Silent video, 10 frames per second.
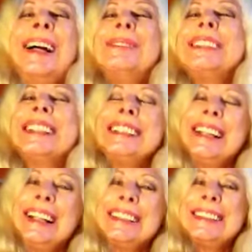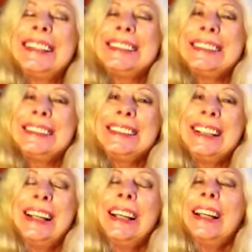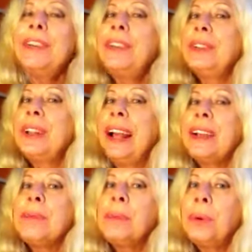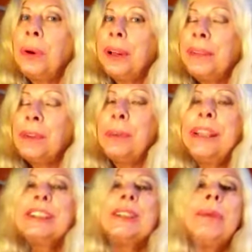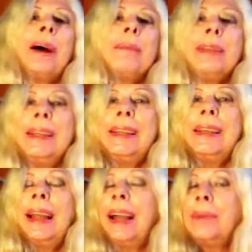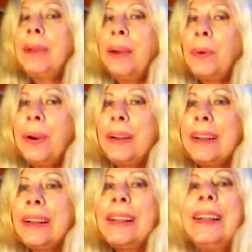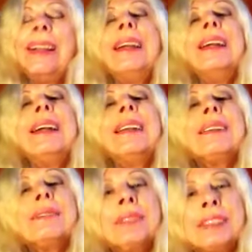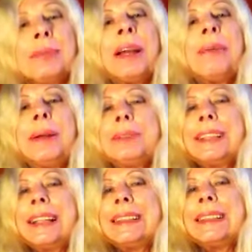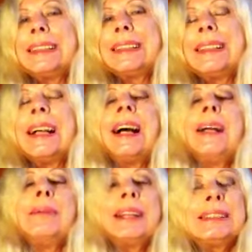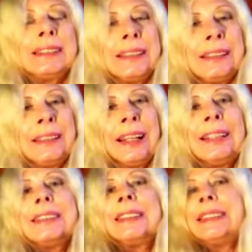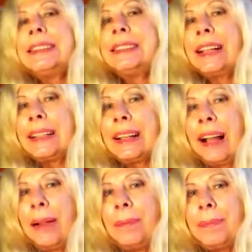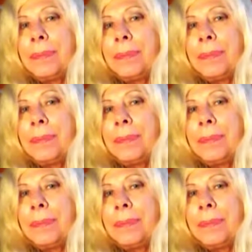I'm Sandy Anastasi. If you'd like more information about me and my work, visit my website. I'm at sandyanastasi.com.